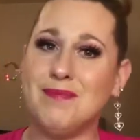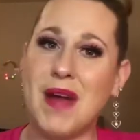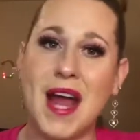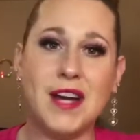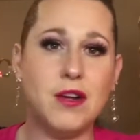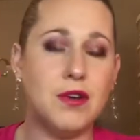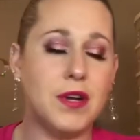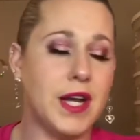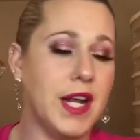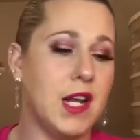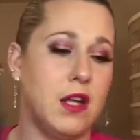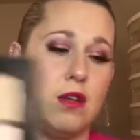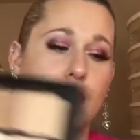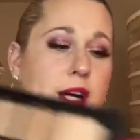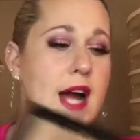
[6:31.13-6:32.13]
I don't need it,
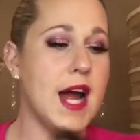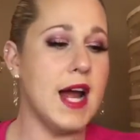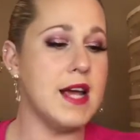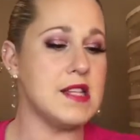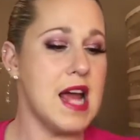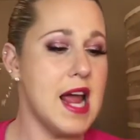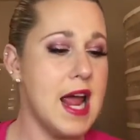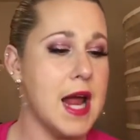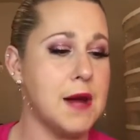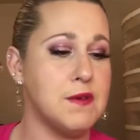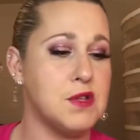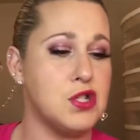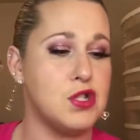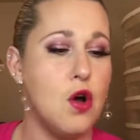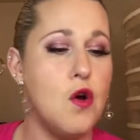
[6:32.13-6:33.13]
you guys. I have
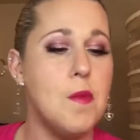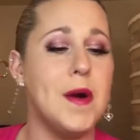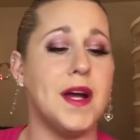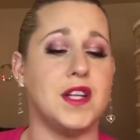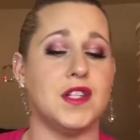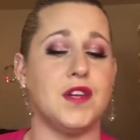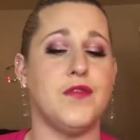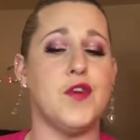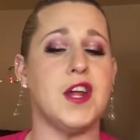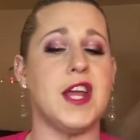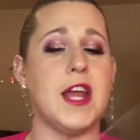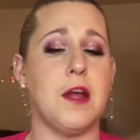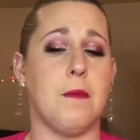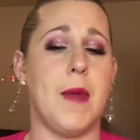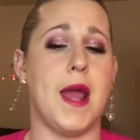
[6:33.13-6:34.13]
so much
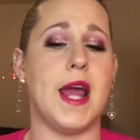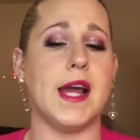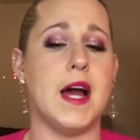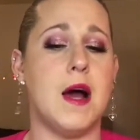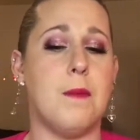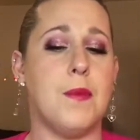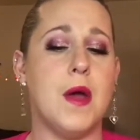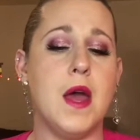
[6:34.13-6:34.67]
freaking makeup.